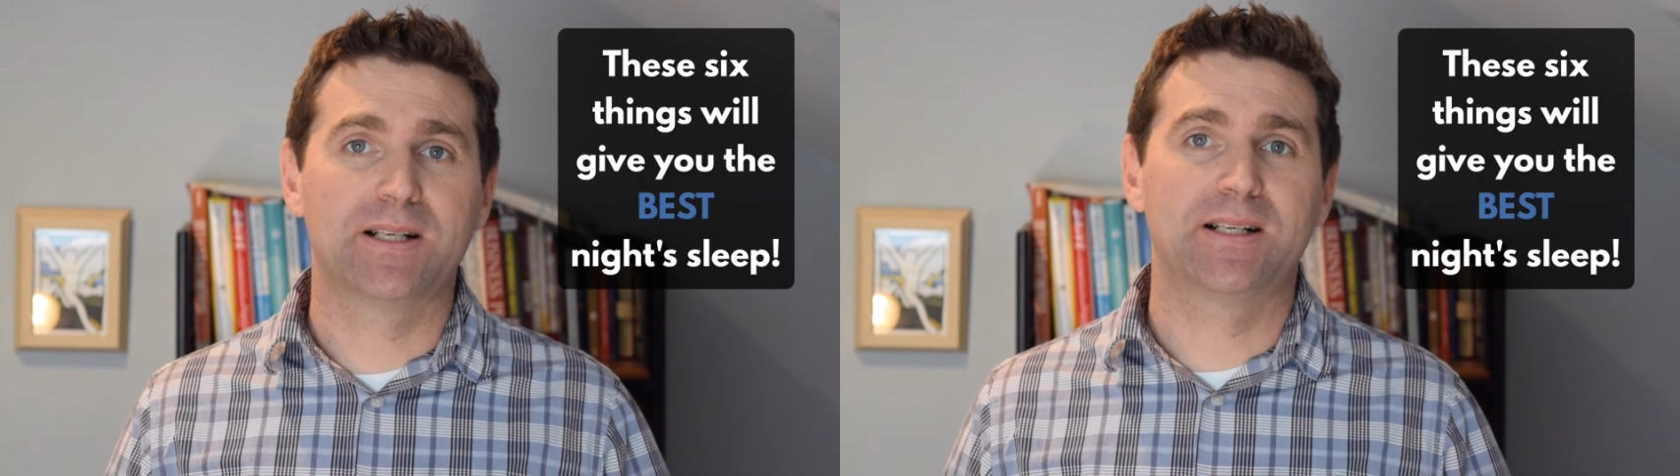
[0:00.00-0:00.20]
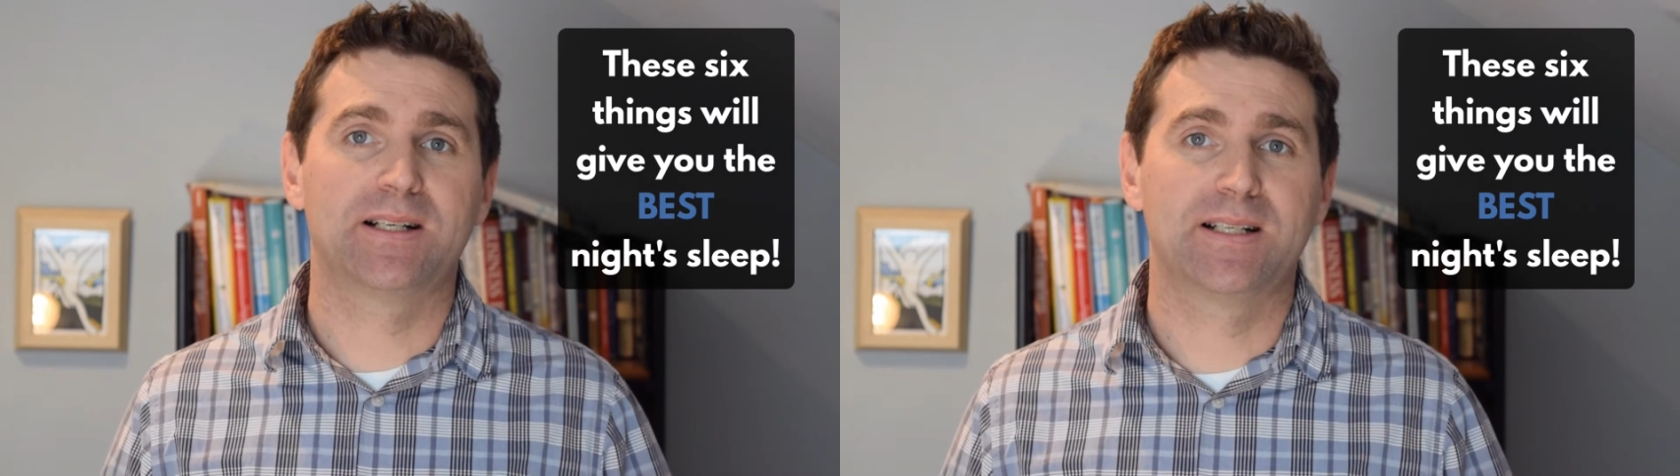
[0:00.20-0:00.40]

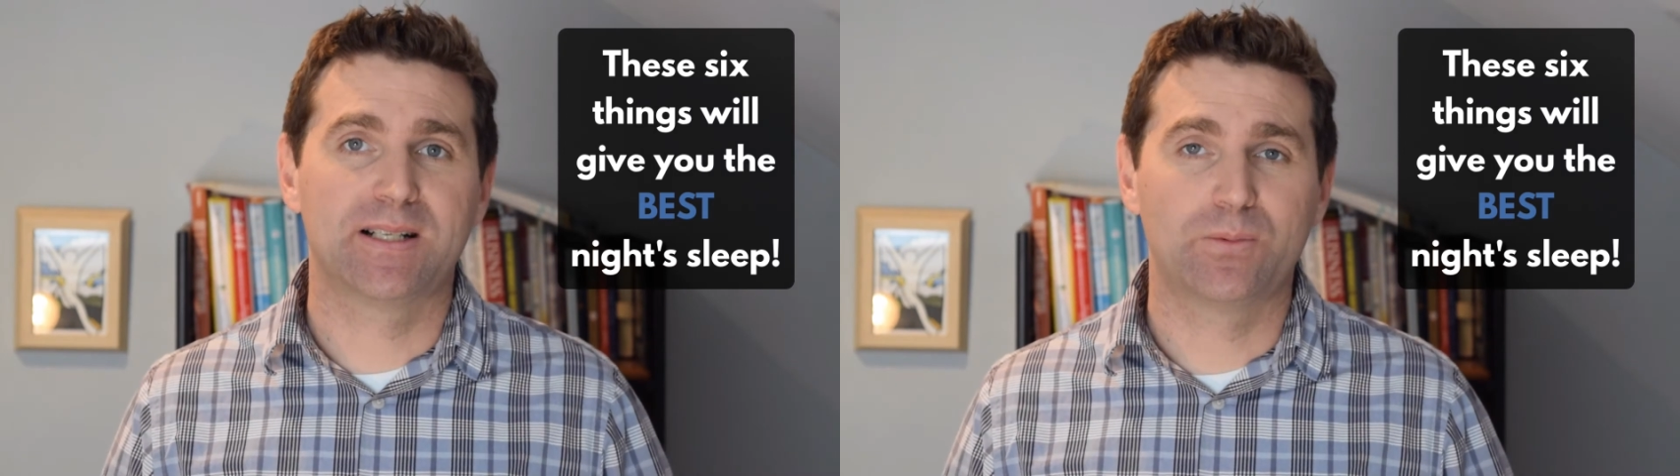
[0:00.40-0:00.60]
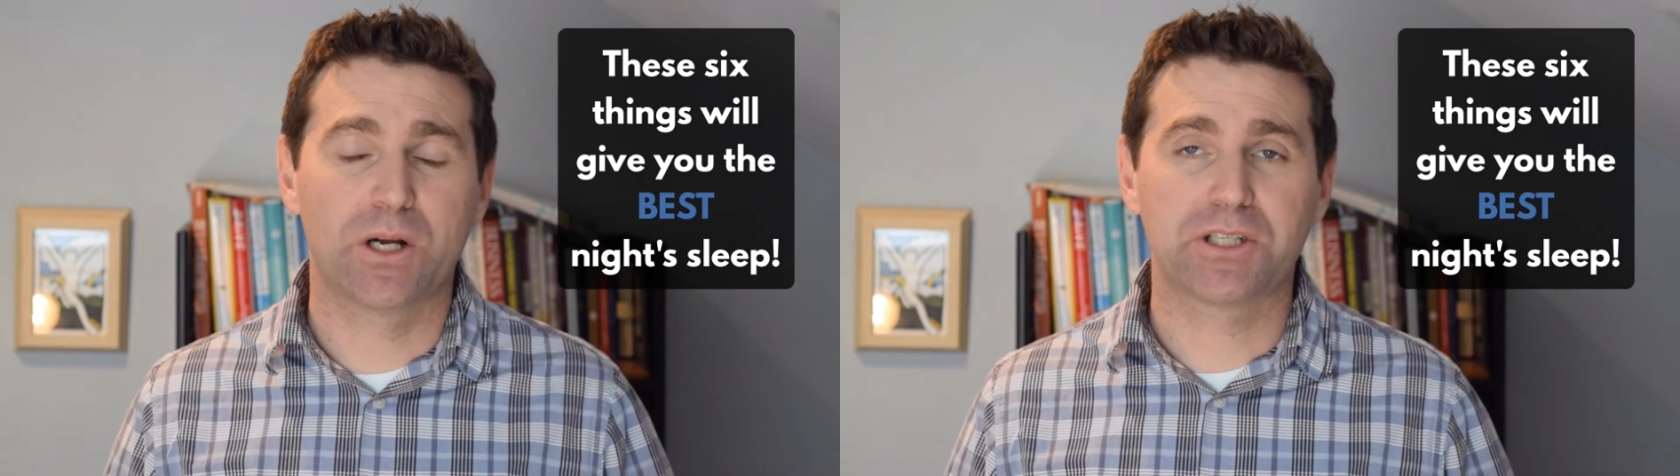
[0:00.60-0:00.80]

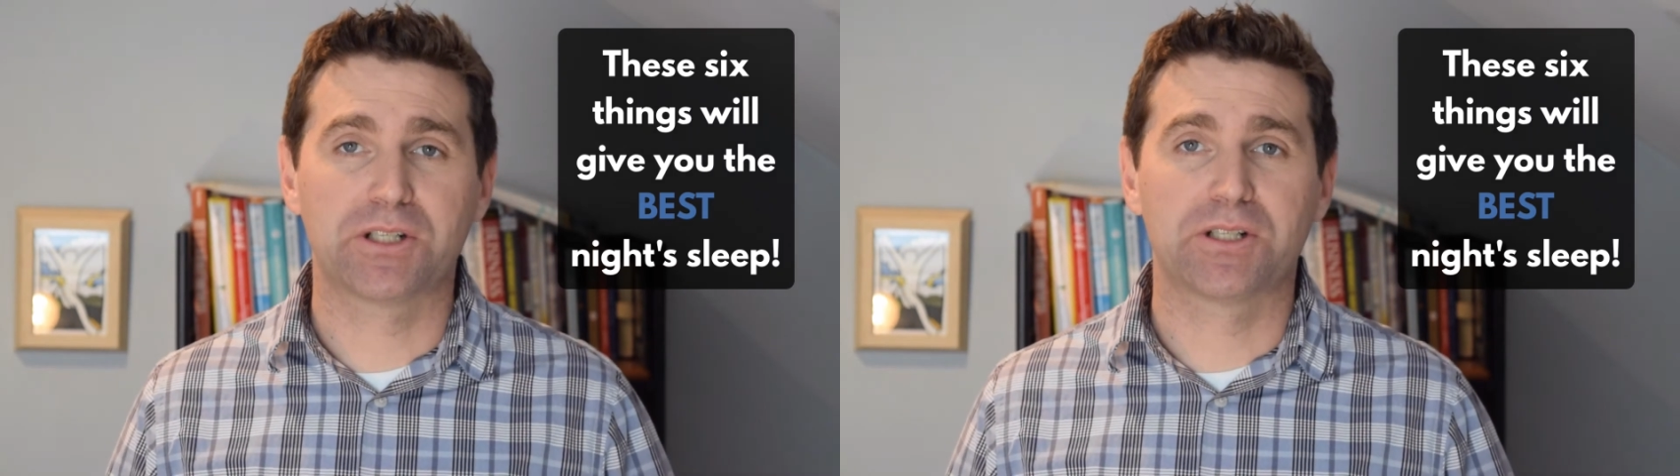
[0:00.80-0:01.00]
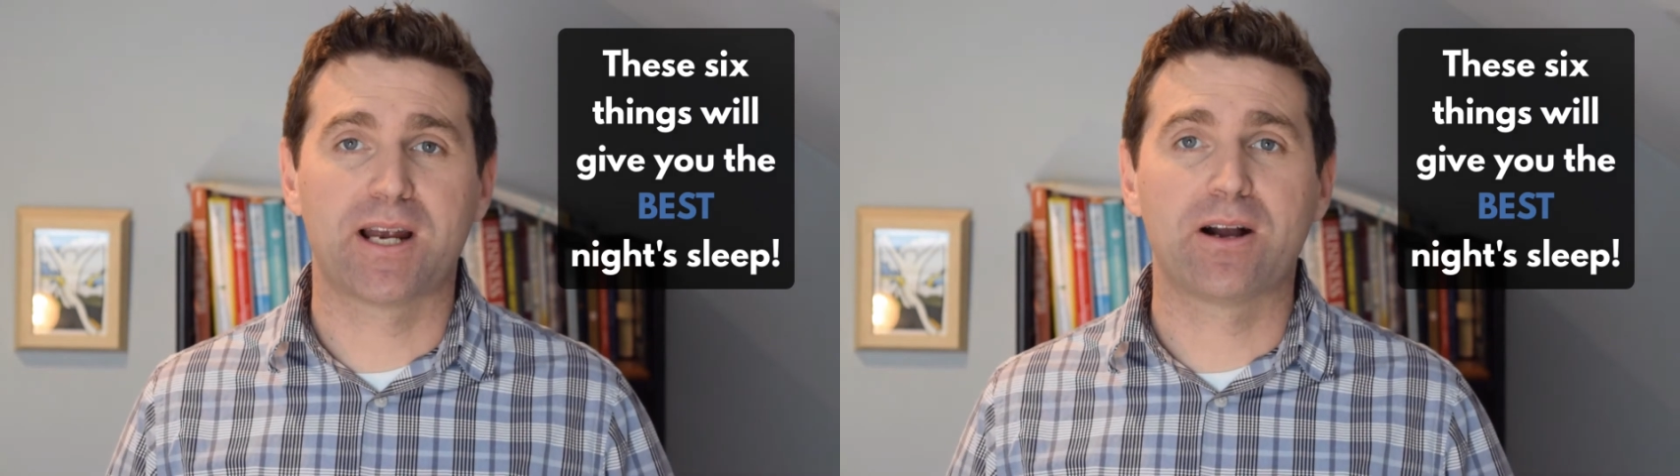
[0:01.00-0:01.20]

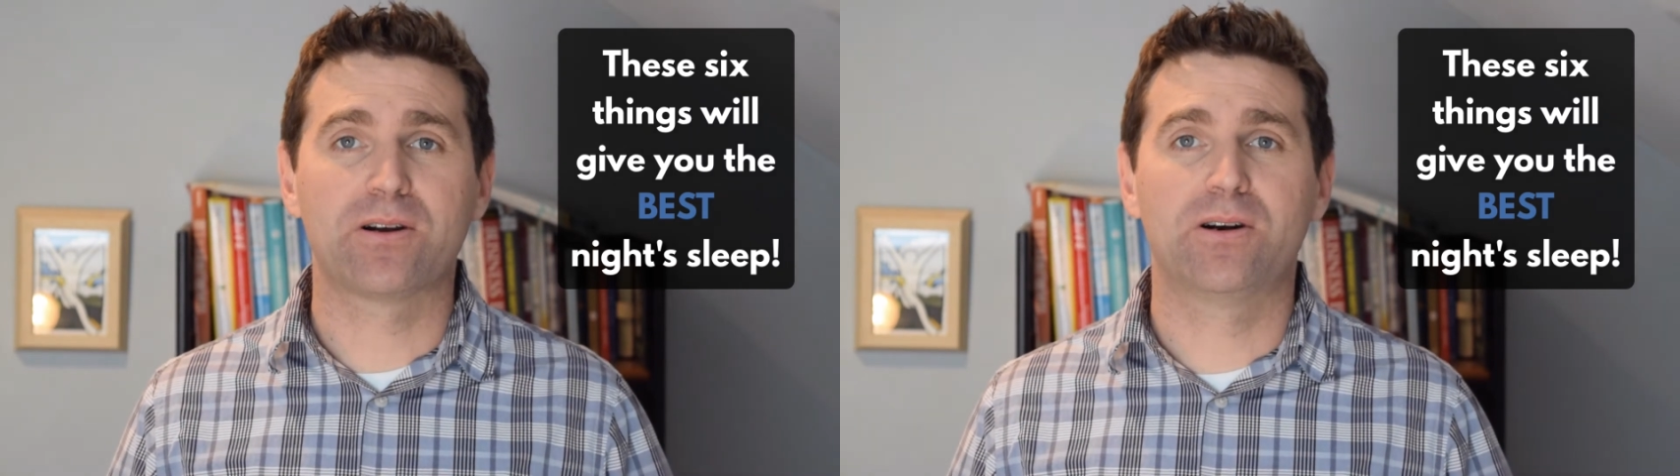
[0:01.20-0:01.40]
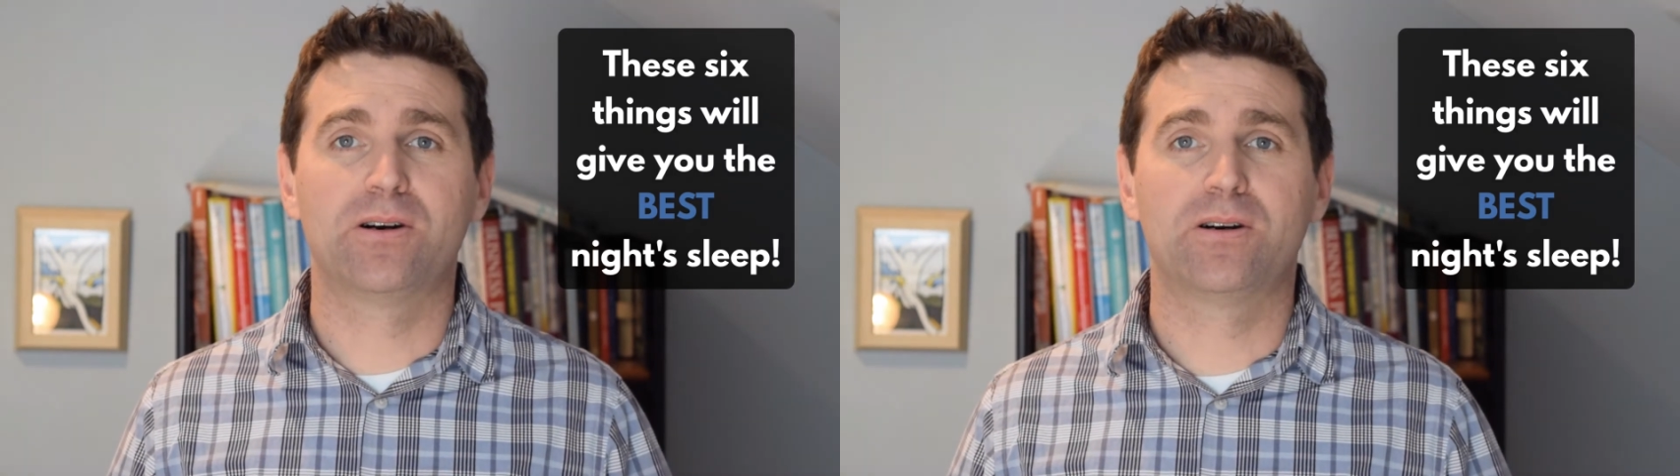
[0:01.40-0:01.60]

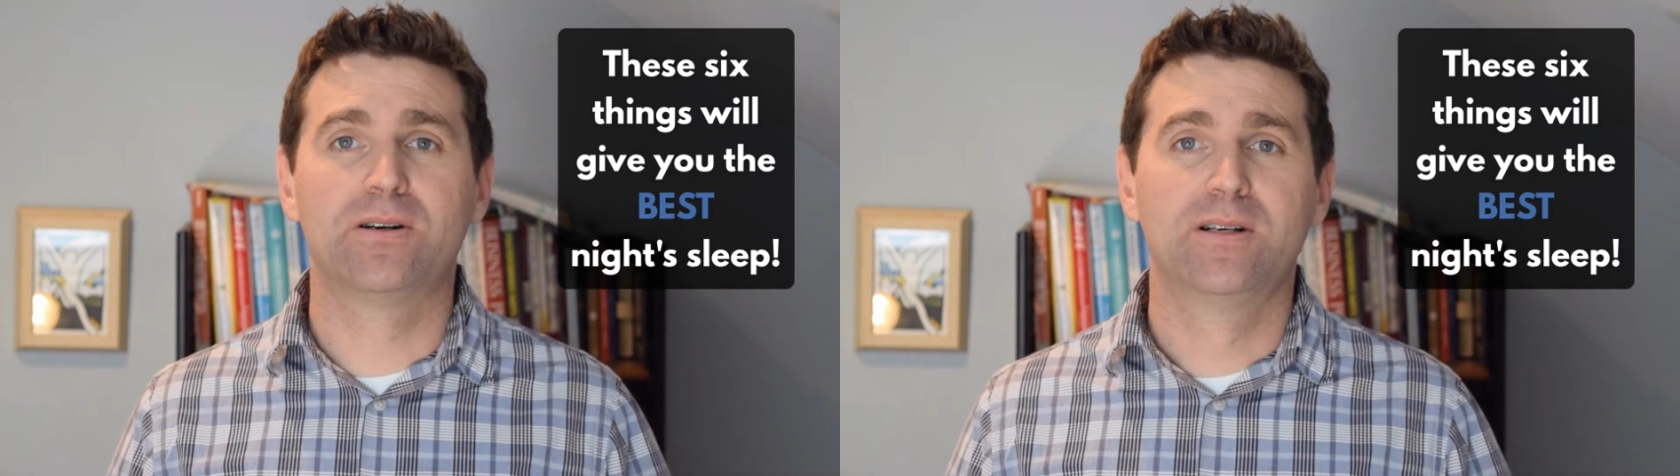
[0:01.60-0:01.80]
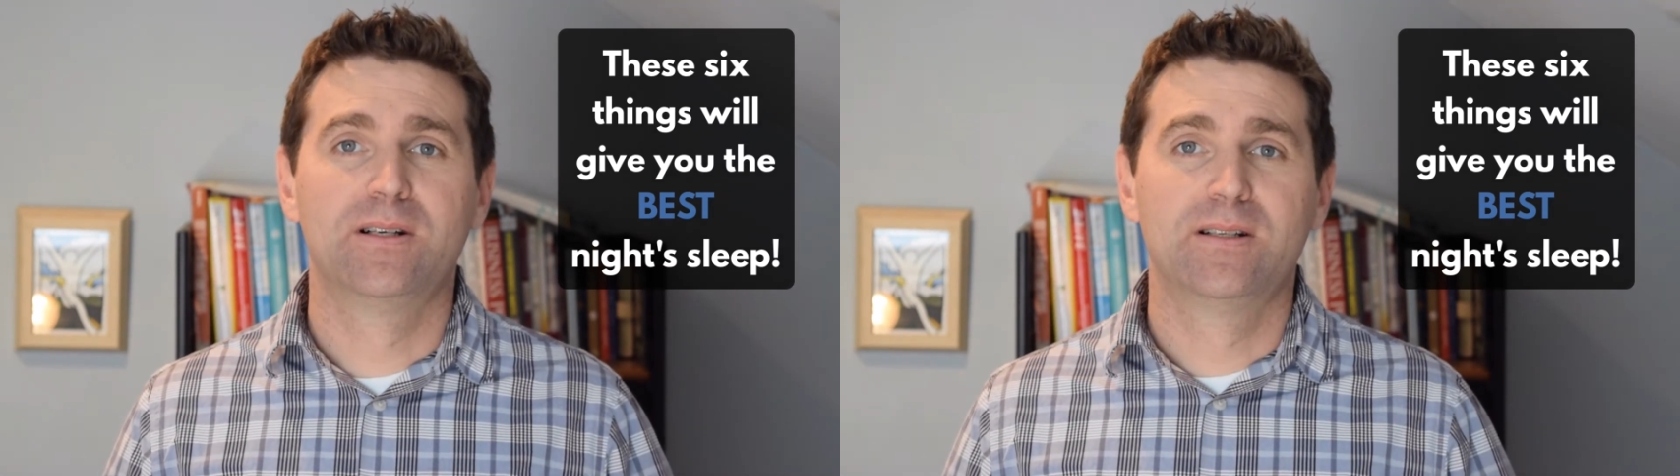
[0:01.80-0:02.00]
alcohol